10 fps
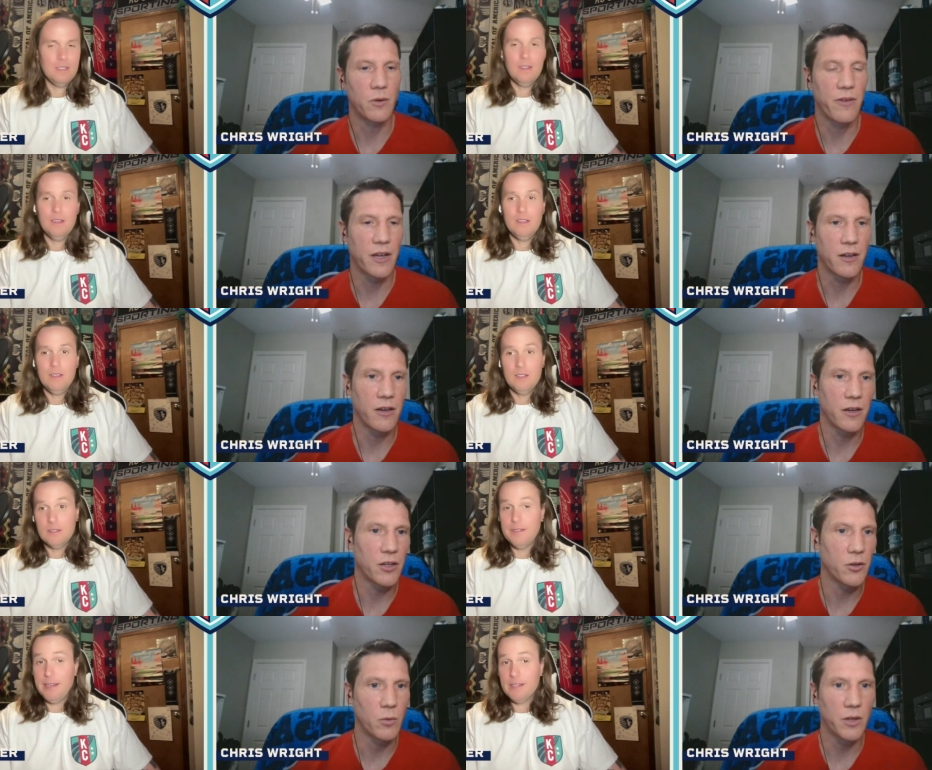Speaker 1: we've had uh,
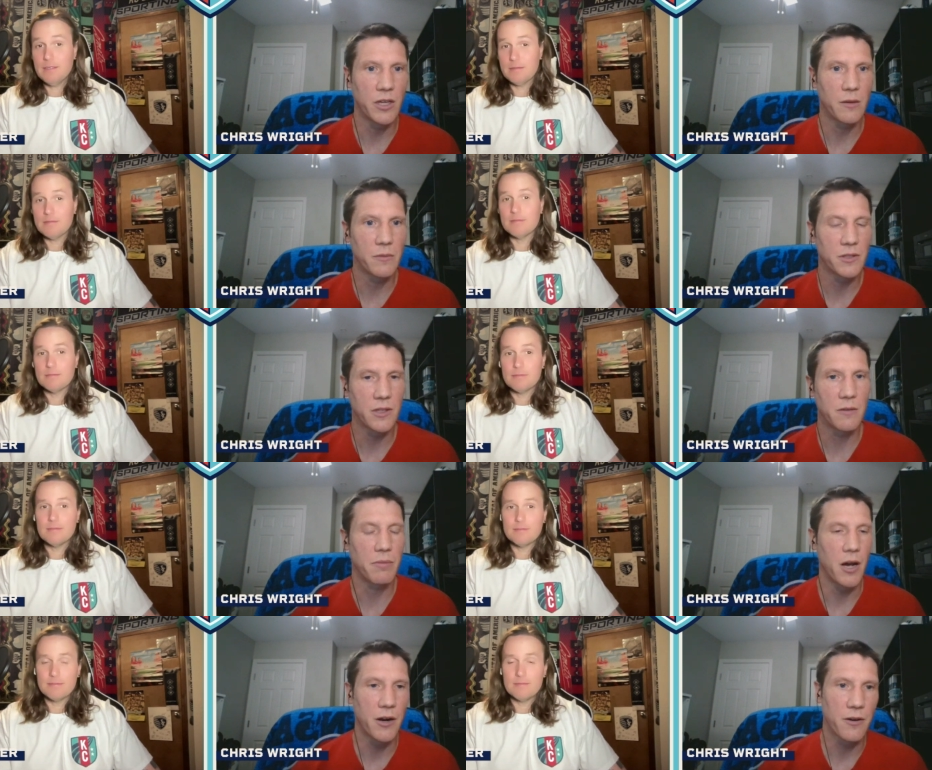Huw Williams, and then
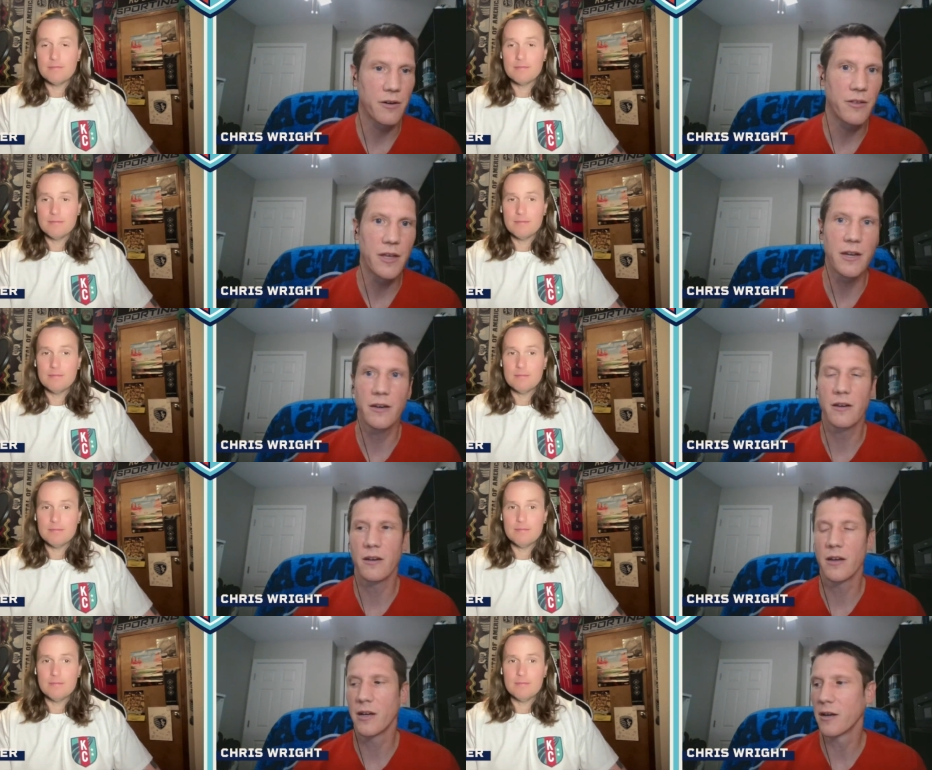Potter, and then
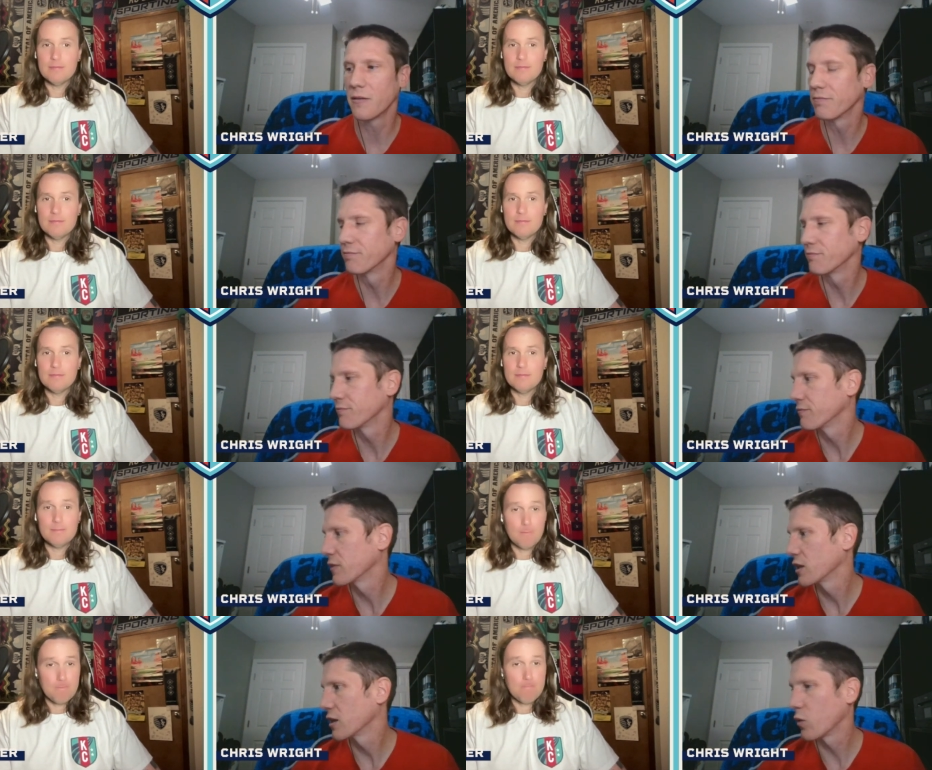um,
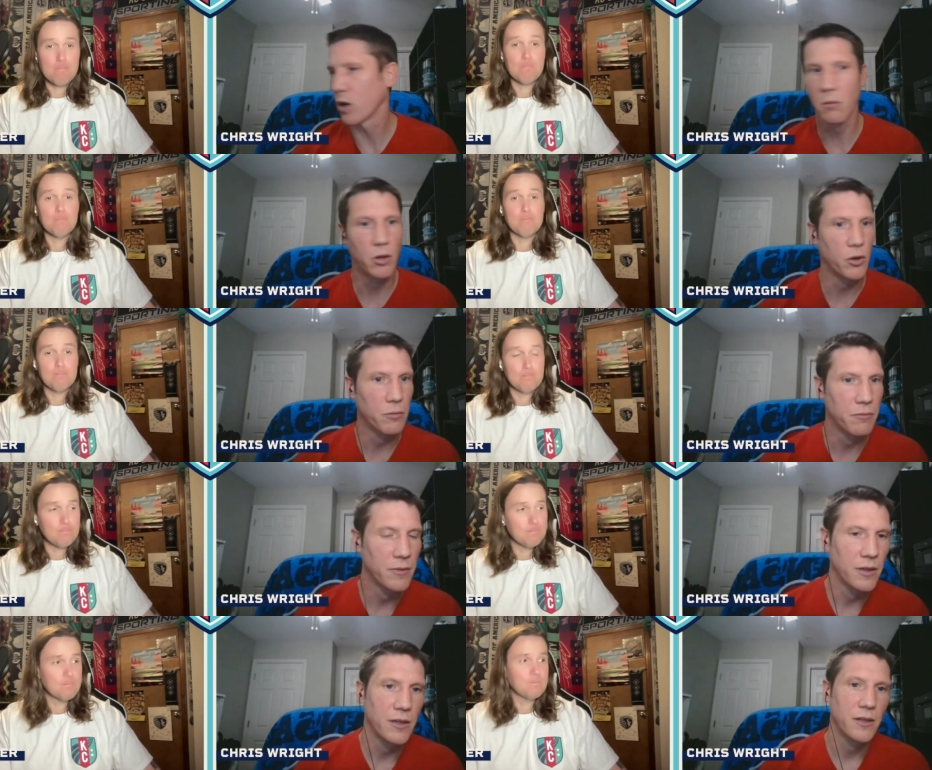Prayer Bloom,
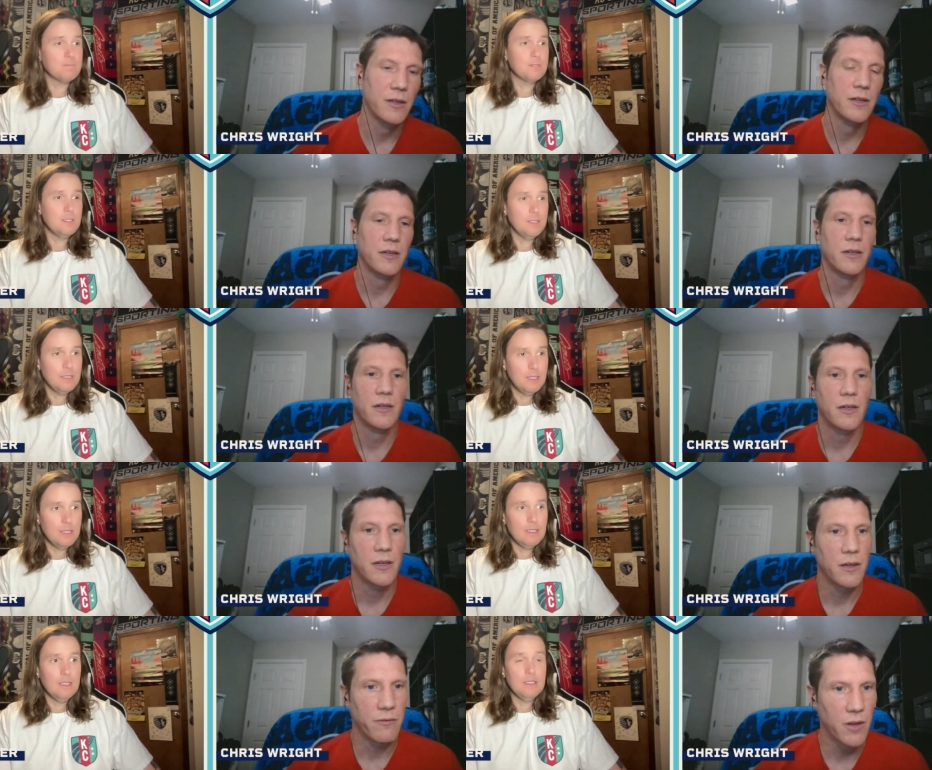
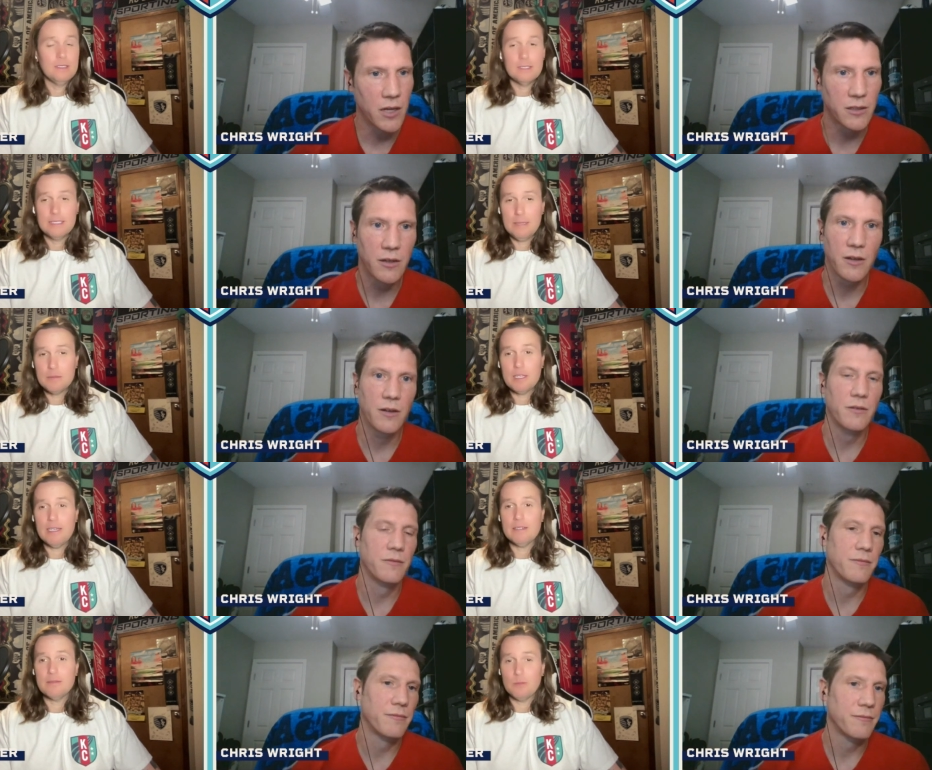
Speaker 2: Vlatko. It was
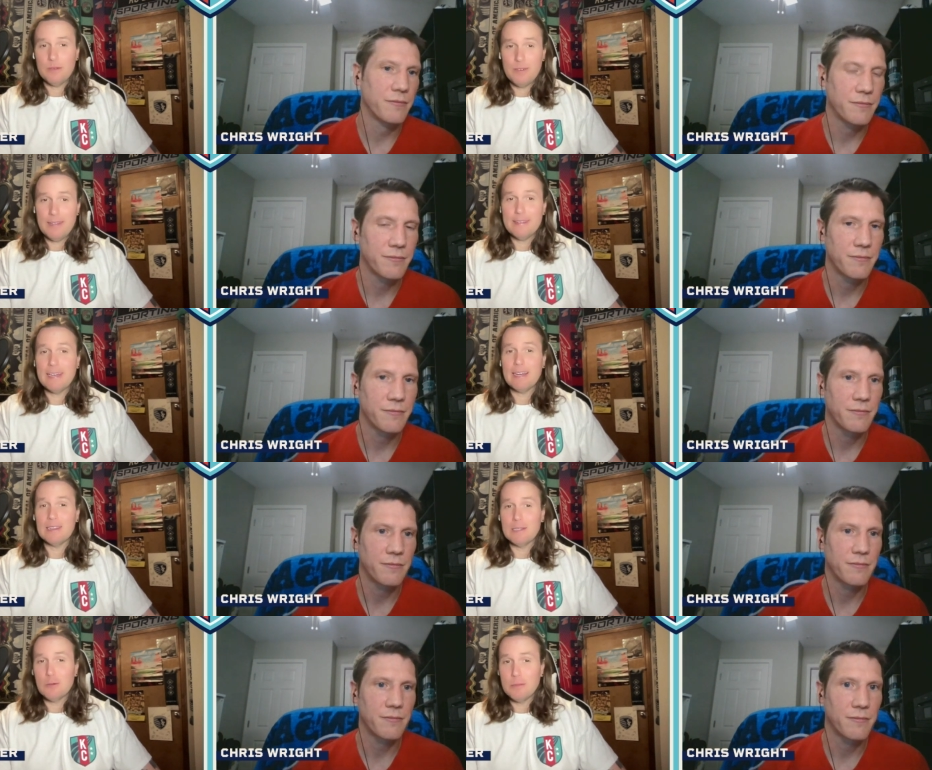like we finally got a
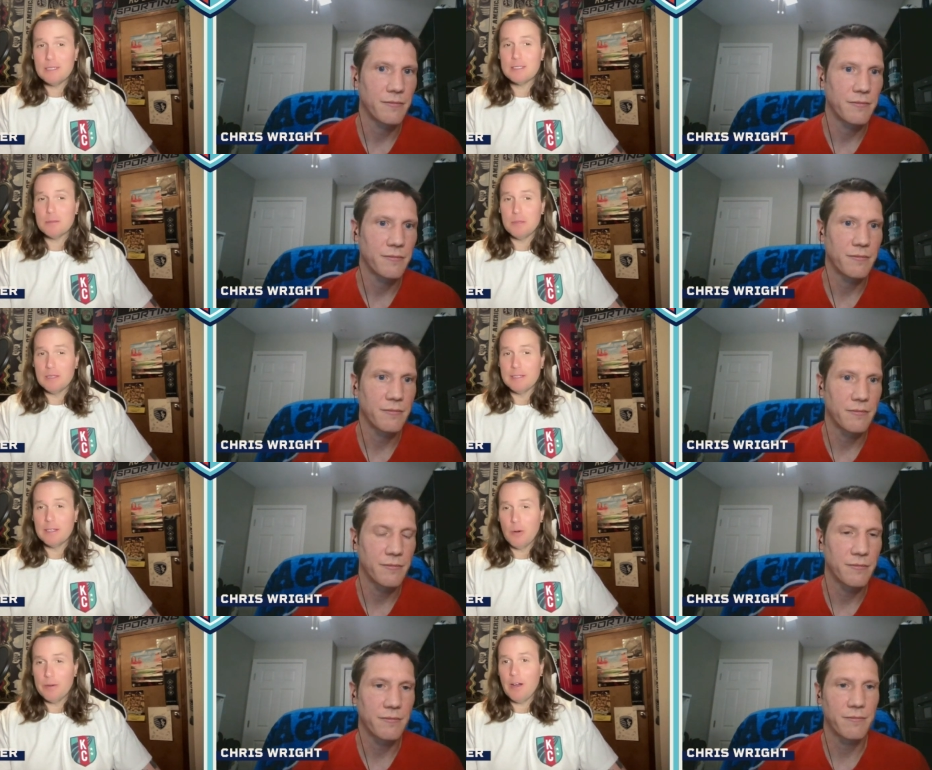little bit of stability
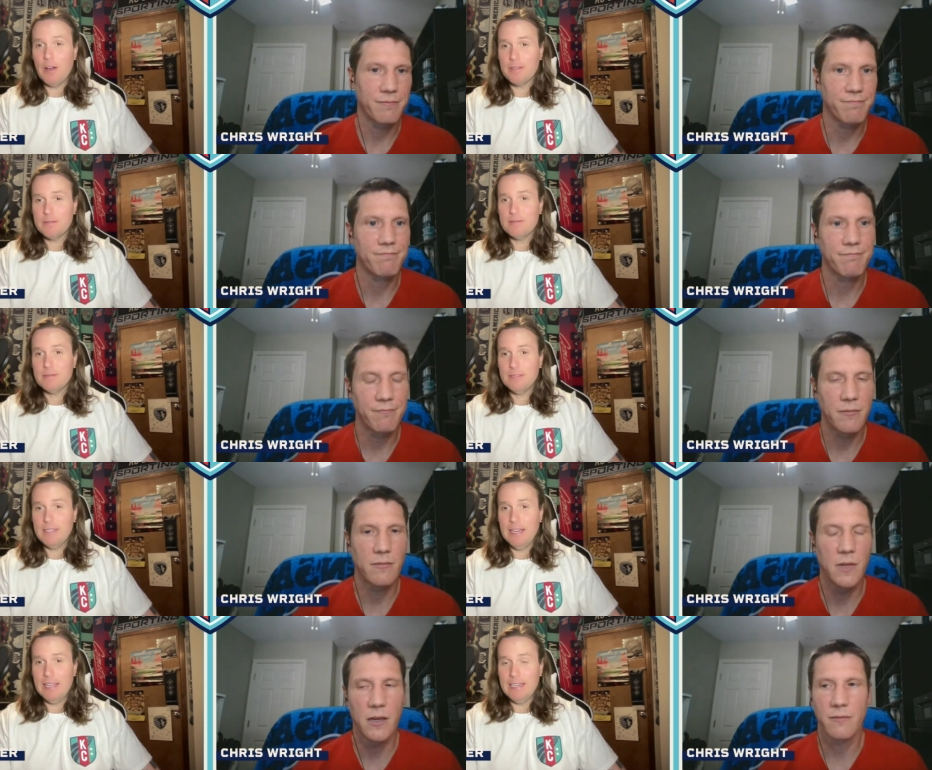going on,
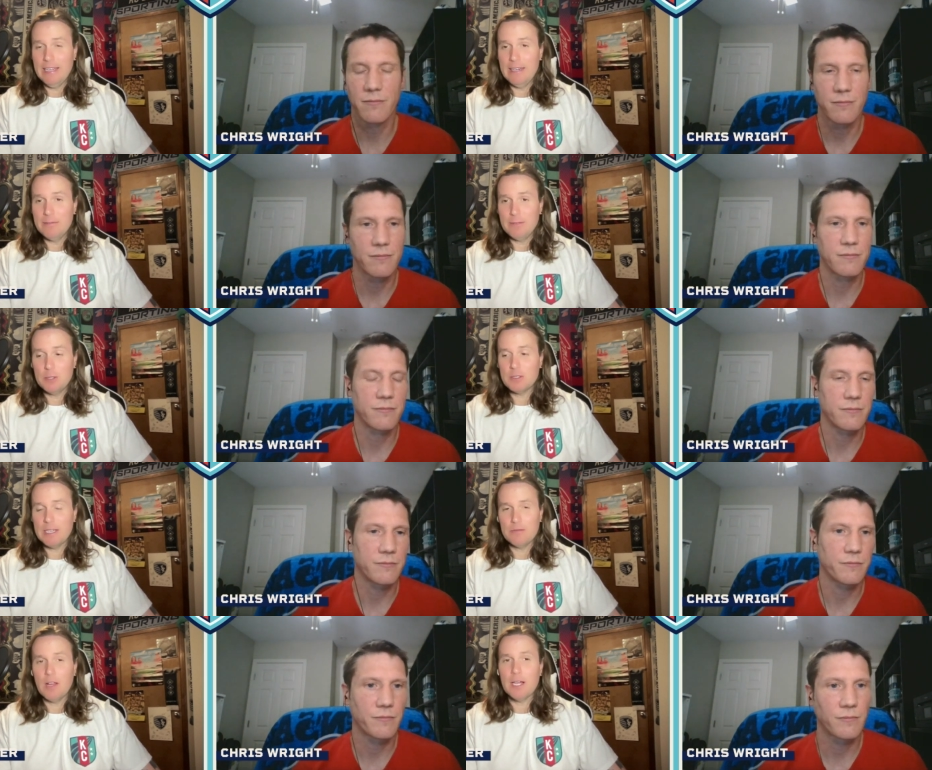and and it feels
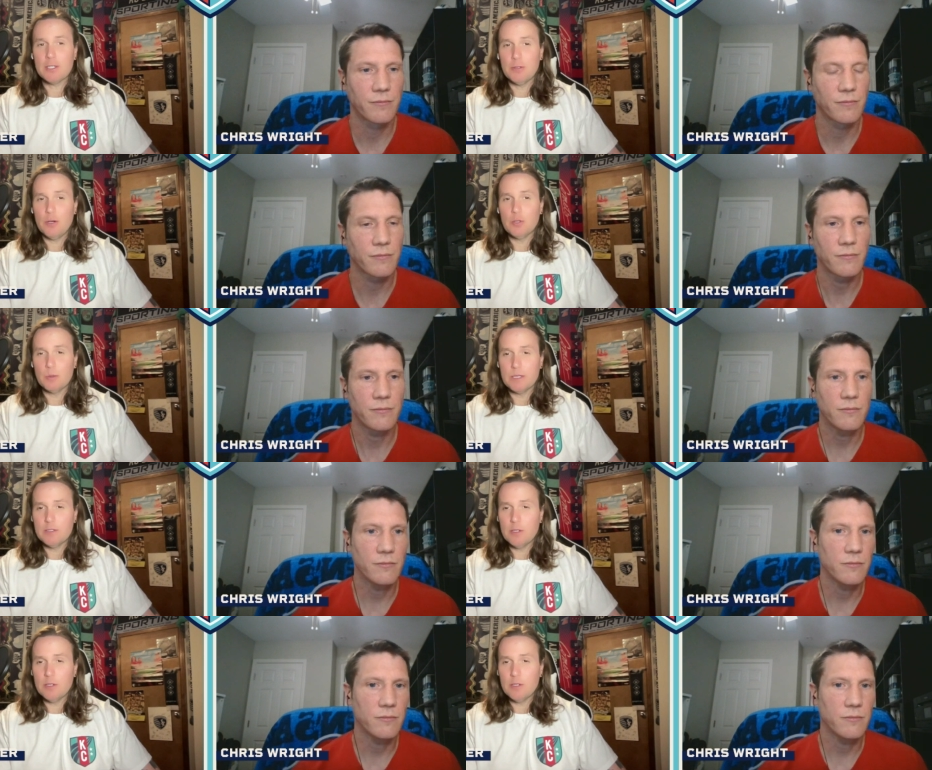like Vlatko knows what he's